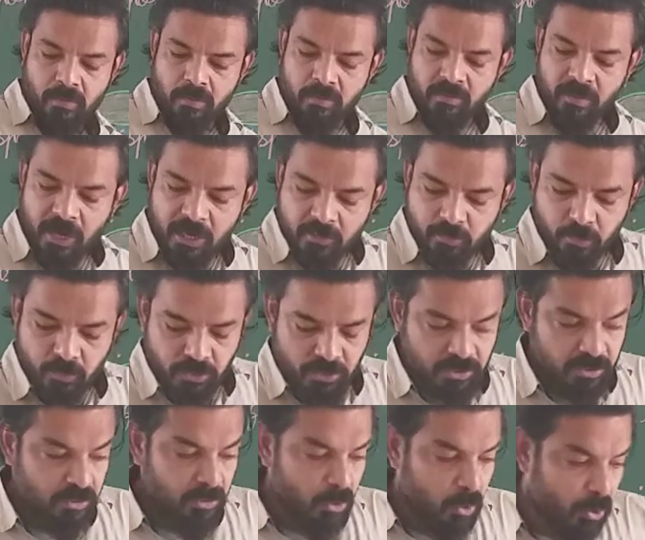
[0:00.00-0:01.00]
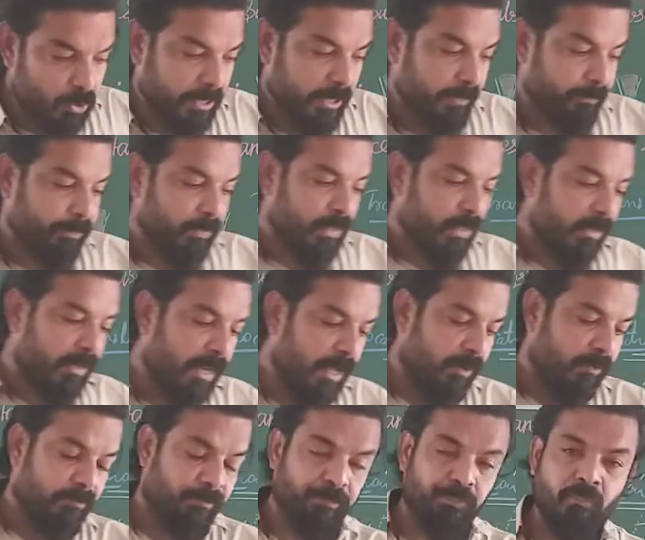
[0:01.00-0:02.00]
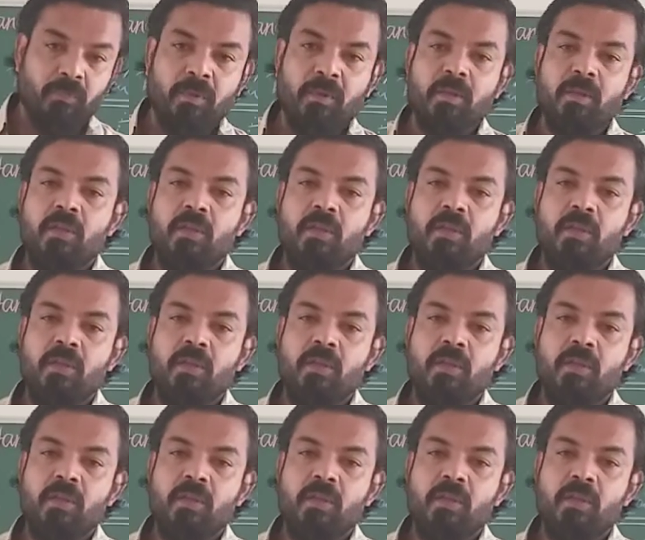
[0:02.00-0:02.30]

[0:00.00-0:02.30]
transportation. Okay. Now